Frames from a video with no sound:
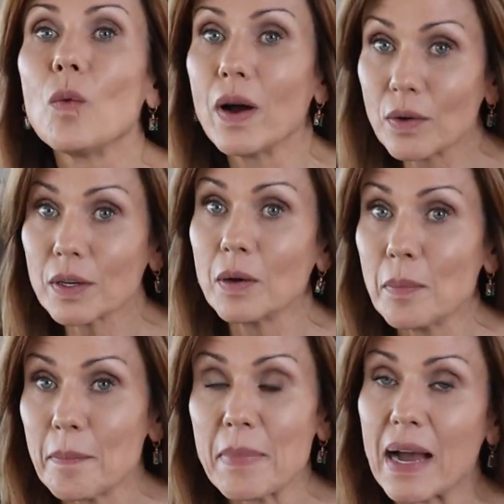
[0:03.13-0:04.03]

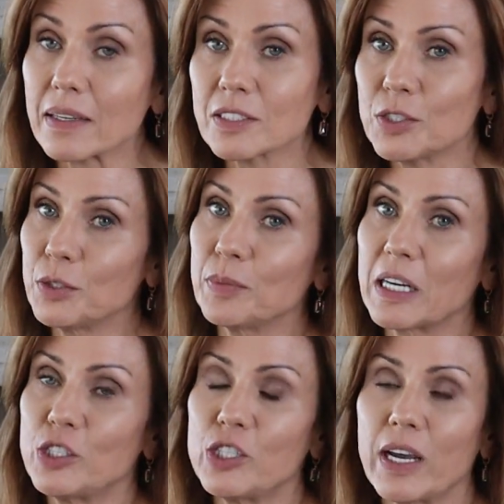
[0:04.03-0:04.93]
welcome back to
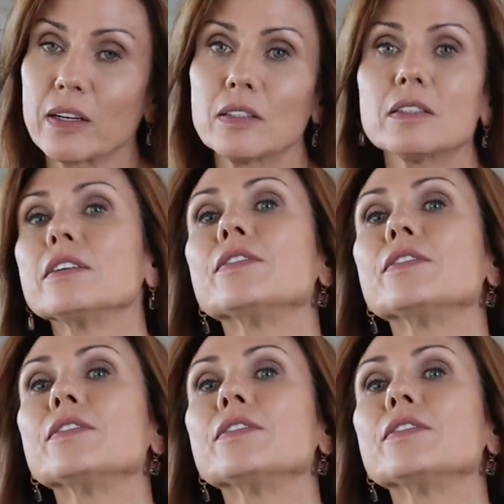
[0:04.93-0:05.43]
my channel.